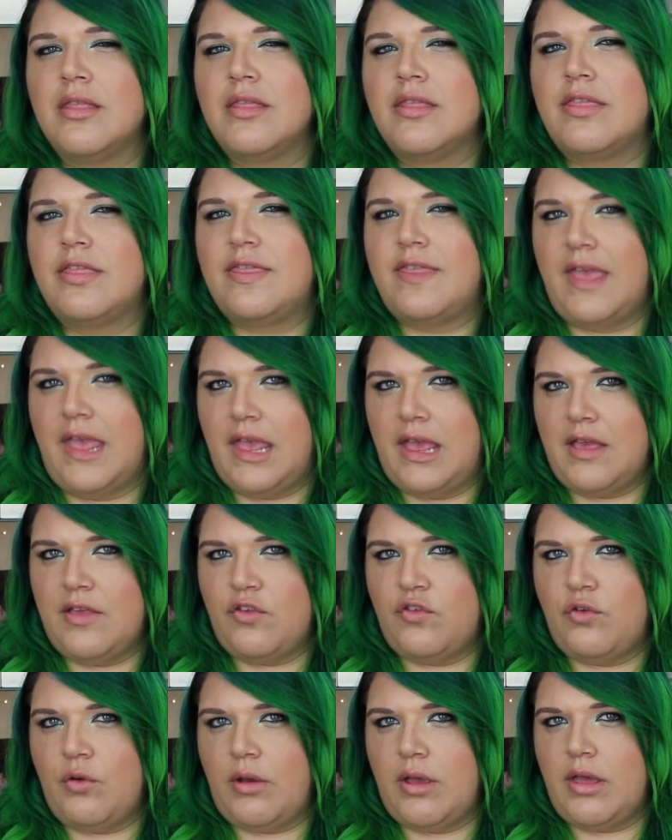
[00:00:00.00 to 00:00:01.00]
I think
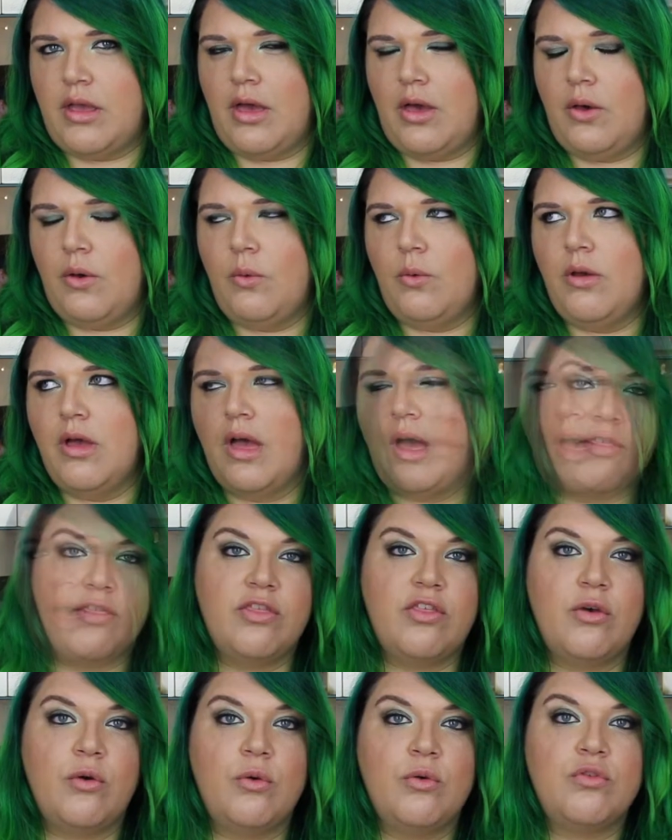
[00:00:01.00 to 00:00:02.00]
is Joico, and
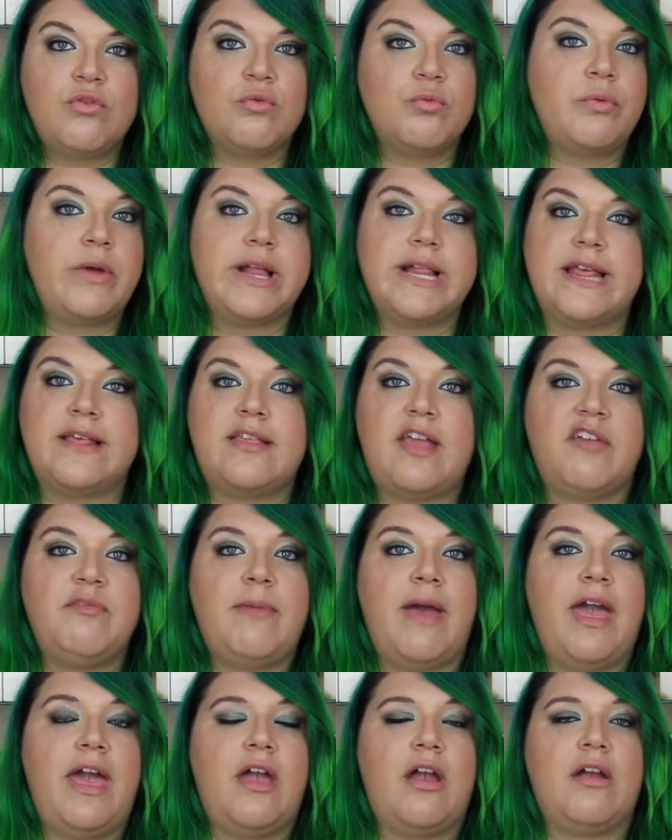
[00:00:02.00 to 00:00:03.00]
those really save
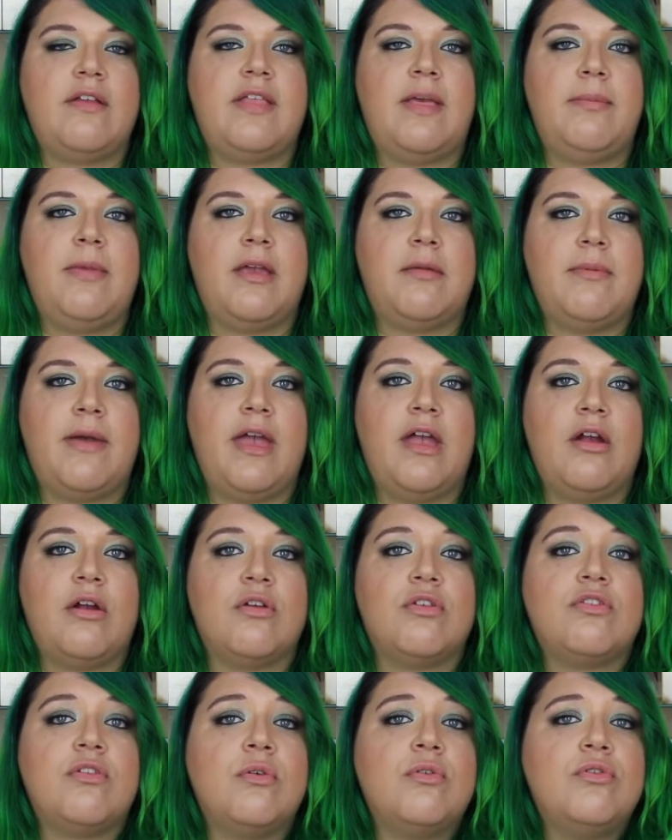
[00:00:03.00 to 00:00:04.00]
my hair. They make my hair
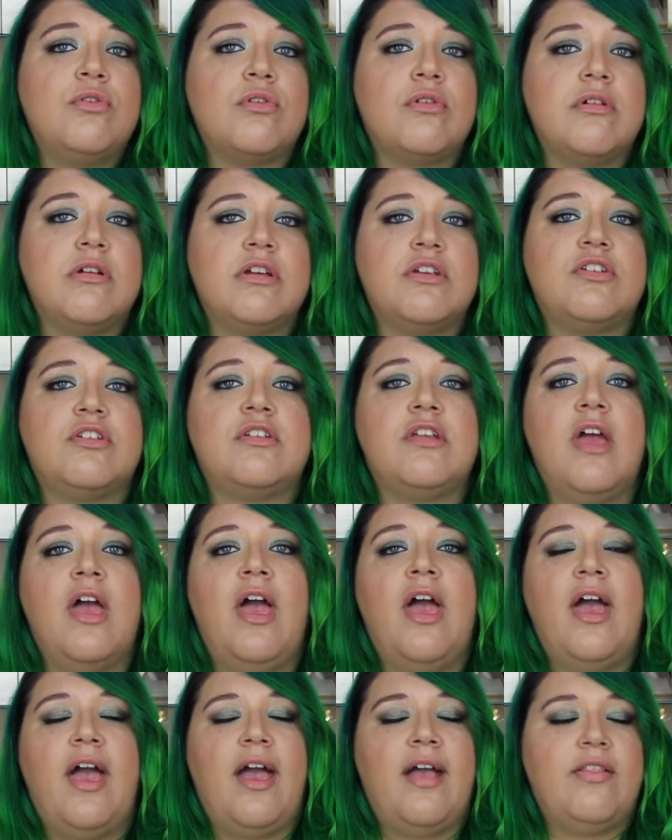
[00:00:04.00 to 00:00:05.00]
so nourished
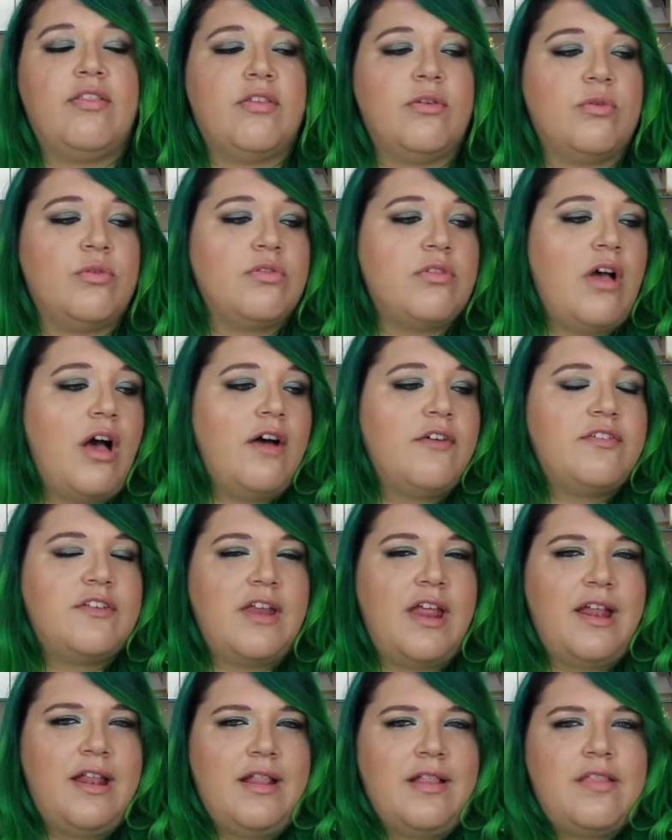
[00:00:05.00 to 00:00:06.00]
and so soft,
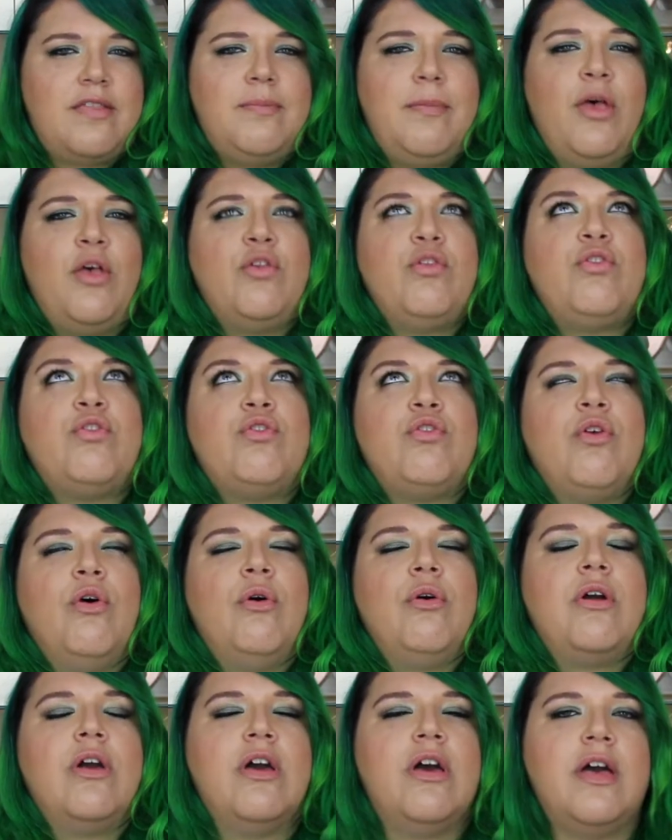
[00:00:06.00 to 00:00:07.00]
and it smells
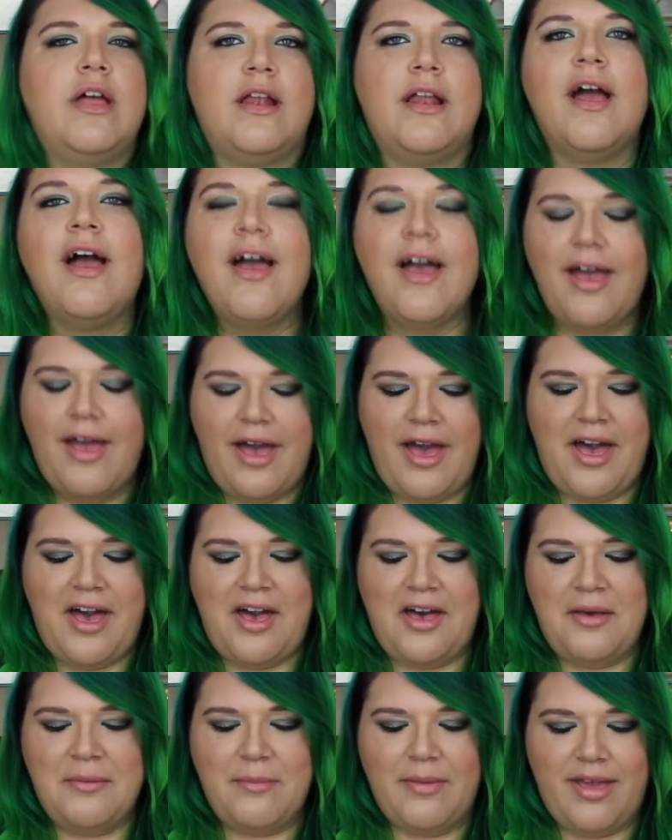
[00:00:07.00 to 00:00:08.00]
so good.
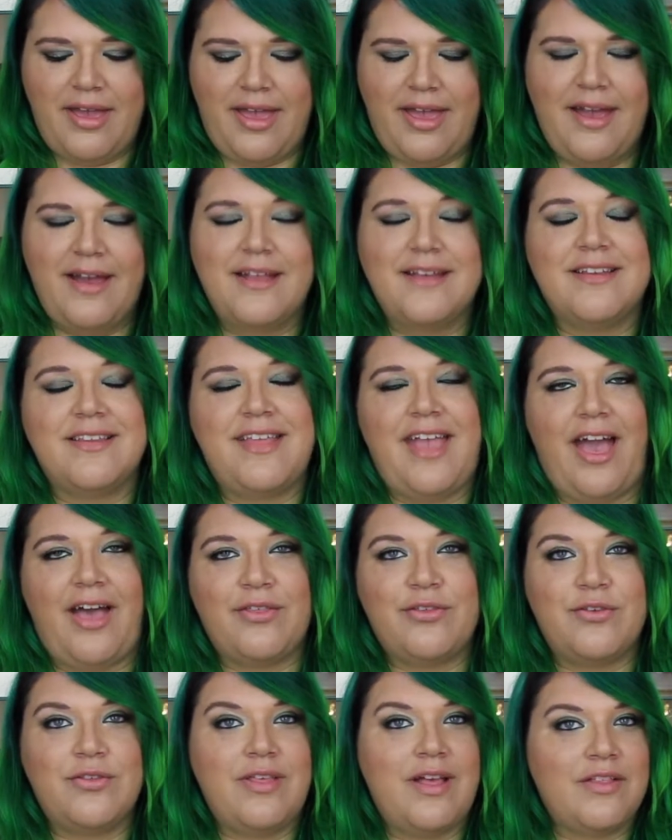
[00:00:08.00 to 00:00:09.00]
And yeah,
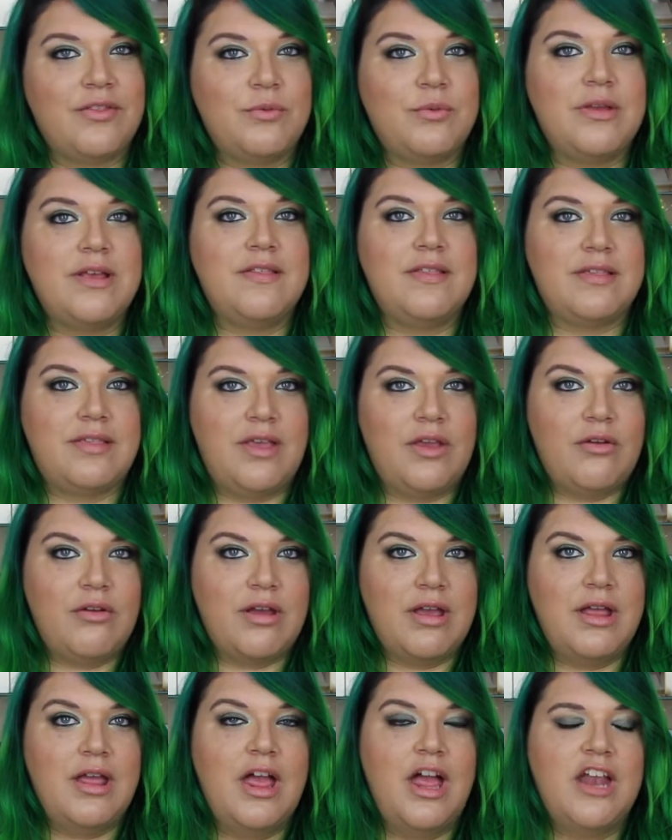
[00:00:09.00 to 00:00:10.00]
so that's really the
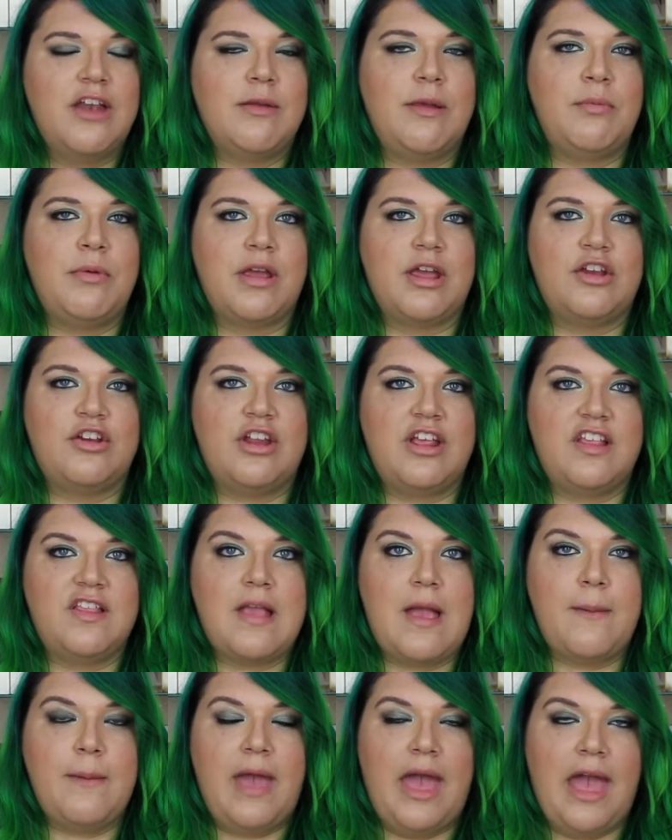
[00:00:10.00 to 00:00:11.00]
secret to my breakage
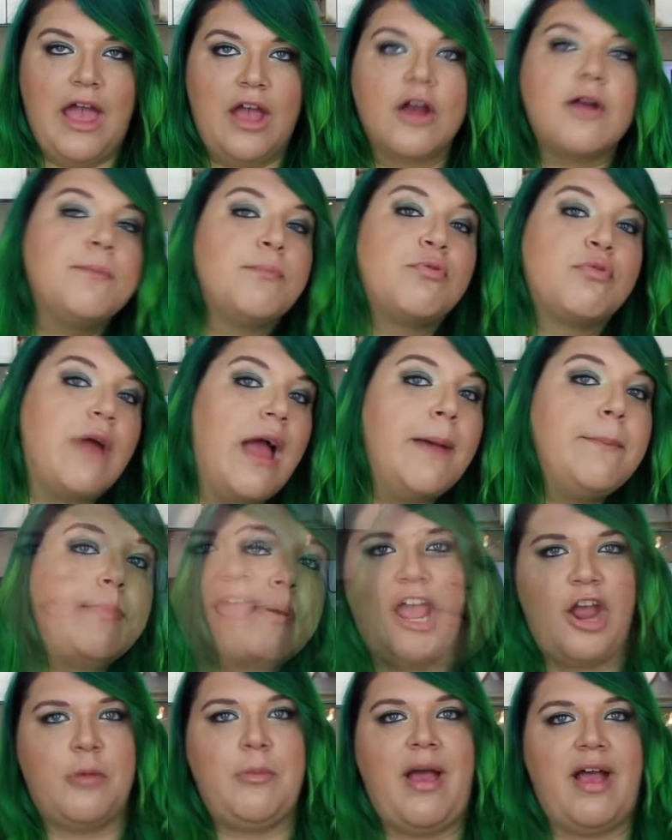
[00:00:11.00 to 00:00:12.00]
is hair prep,
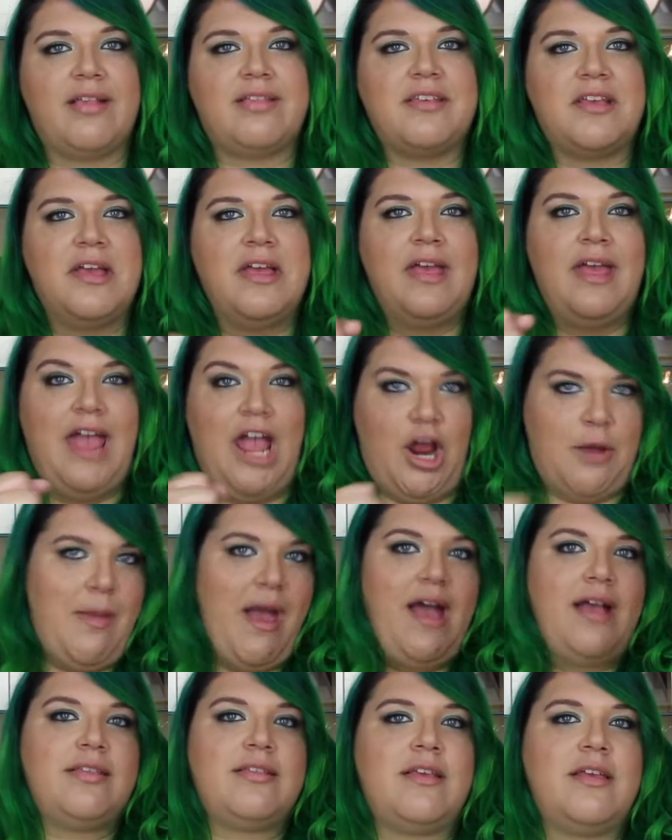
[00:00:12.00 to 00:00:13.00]
hair mask, hair
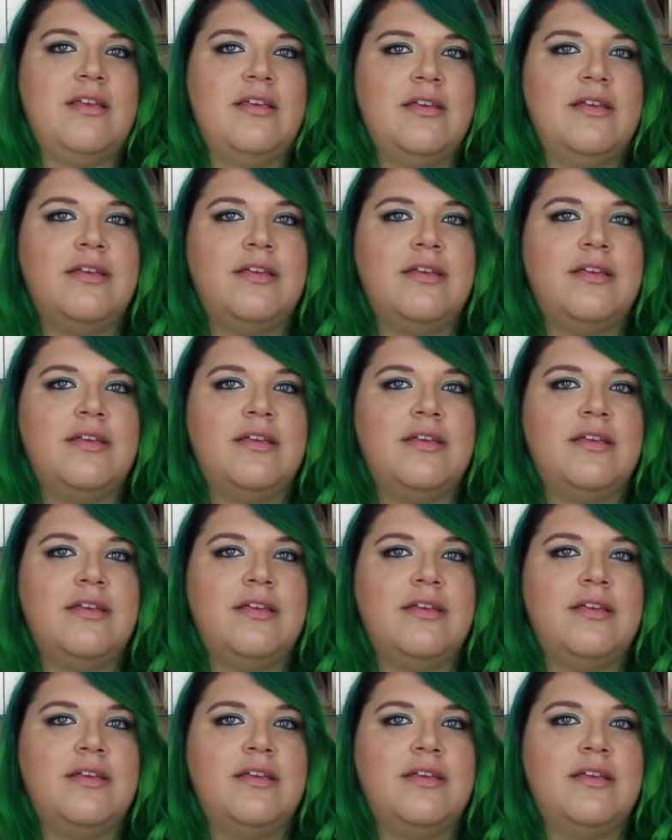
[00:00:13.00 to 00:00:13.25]
mask,